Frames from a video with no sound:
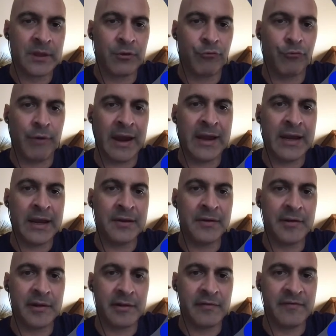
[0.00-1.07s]

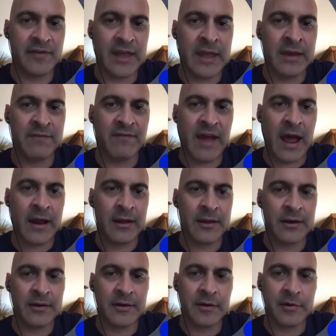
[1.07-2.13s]
ratings of invalid
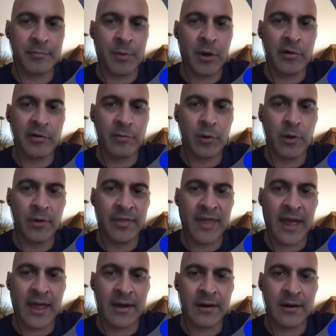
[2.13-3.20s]
and disposable,
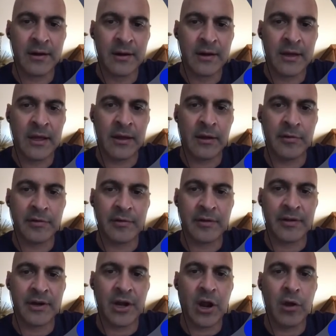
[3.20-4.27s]
then it goes to
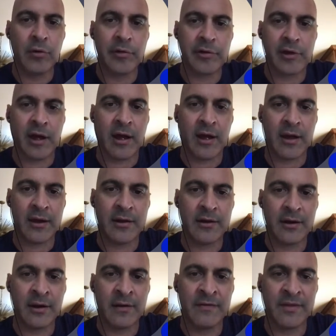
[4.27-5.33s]
the no side
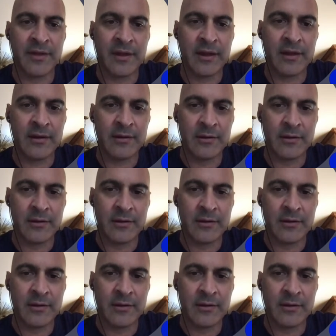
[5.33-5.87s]
of the